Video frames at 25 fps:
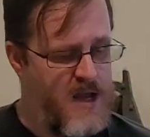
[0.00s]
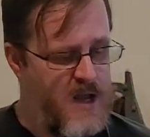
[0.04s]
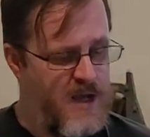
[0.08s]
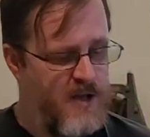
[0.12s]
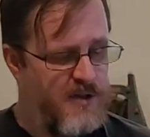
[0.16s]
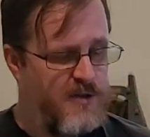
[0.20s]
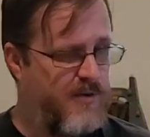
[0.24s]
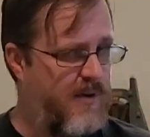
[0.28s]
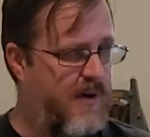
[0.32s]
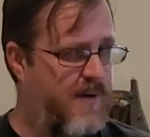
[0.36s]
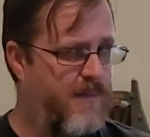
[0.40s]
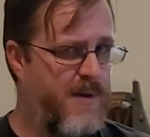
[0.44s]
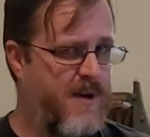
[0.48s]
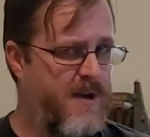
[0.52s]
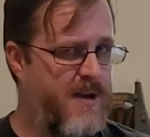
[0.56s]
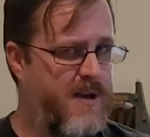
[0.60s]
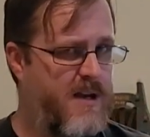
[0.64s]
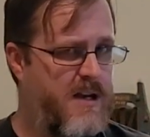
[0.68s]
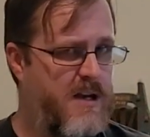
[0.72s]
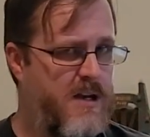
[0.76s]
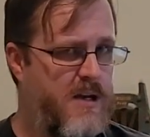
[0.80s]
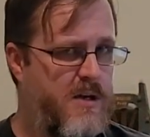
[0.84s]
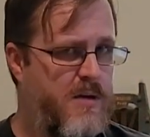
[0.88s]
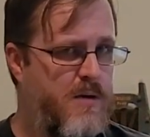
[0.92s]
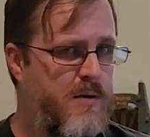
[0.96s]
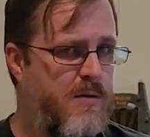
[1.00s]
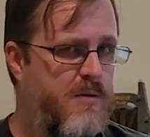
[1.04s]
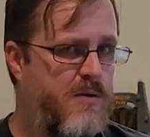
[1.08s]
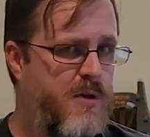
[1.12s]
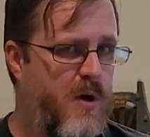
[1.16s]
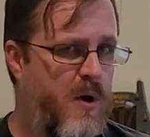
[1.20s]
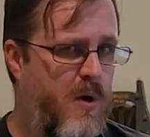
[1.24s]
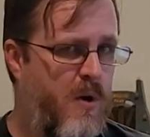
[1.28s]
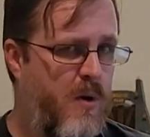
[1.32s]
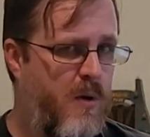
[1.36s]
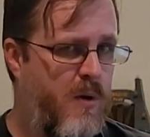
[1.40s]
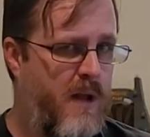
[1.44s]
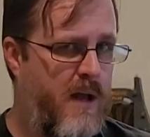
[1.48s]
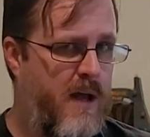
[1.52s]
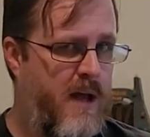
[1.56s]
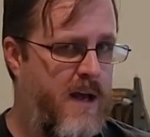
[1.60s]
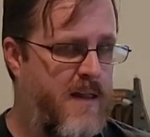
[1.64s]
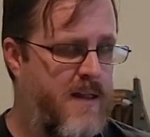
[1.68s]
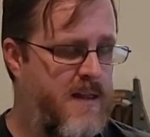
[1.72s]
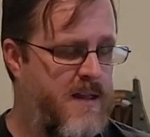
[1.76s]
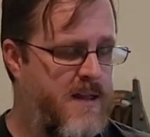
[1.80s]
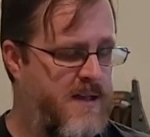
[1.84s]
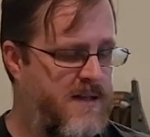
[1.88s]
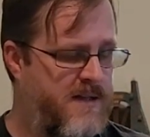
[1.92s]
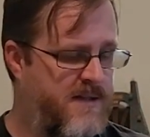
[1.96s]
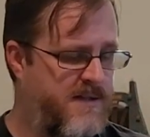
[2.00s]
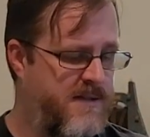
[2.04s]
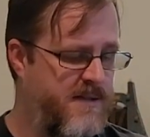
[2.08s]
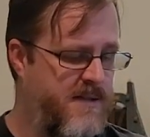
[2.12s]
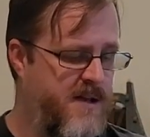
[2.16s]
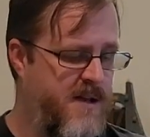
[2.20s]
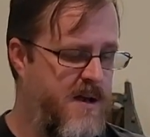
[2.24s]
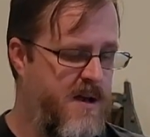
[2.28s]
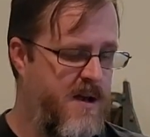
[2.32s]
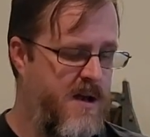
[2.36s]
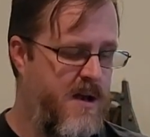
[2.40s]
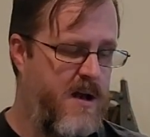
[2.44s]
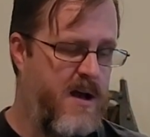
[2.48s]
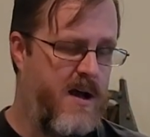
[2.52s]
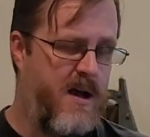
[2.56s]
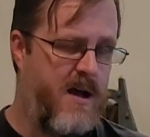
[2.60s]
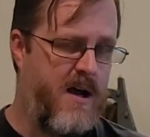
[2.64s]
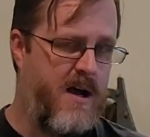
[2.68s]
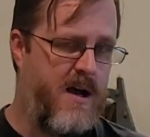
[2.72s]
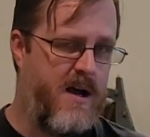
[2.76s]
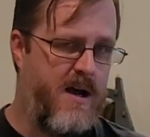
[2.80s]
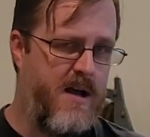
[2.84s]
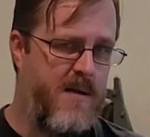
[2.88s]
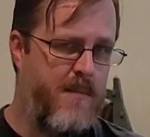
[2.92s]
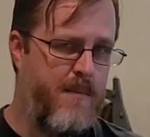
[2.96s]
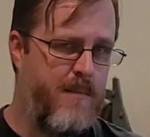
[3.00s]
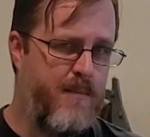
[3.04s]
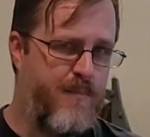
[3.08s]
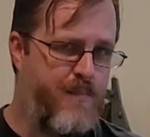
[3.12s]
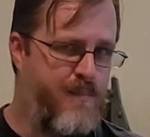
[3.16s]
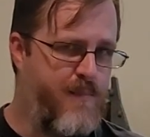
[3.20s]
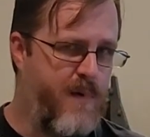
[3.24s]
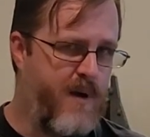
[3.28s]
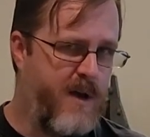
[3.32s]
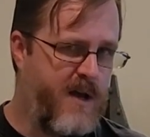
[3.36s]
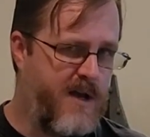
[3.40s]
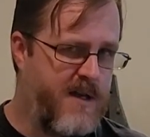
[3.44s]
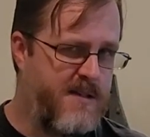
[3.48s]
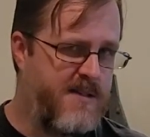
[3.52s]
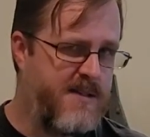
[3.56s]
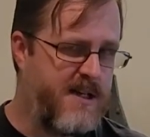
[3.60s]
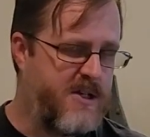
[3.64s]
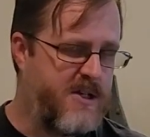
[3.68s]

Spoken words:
So I'm not going to use a whole lot of this because I